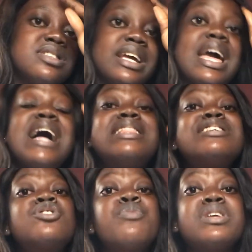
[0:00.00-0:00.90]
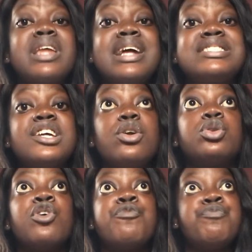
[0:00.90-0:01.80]
Like this is something I see a
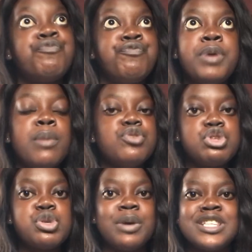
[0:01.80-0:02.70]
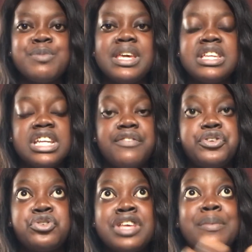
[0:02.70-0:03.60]
lot of YouTubers making their videos.